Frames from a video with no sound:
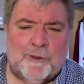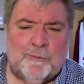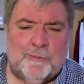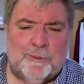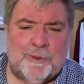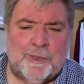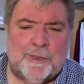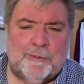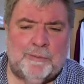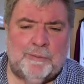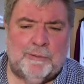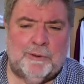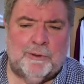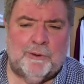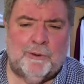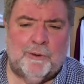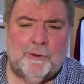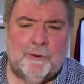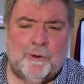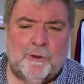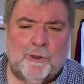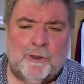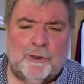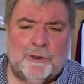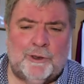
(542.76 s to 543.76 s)
people who
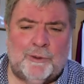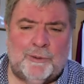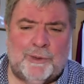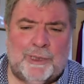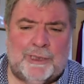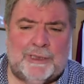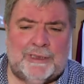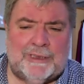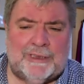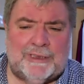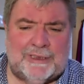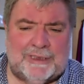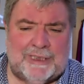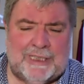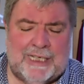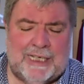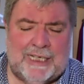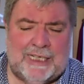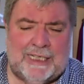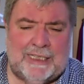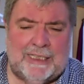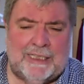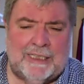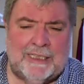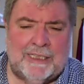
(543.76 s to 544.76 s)
long to
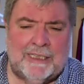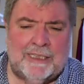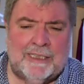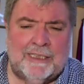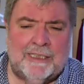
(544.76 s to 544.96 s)
understand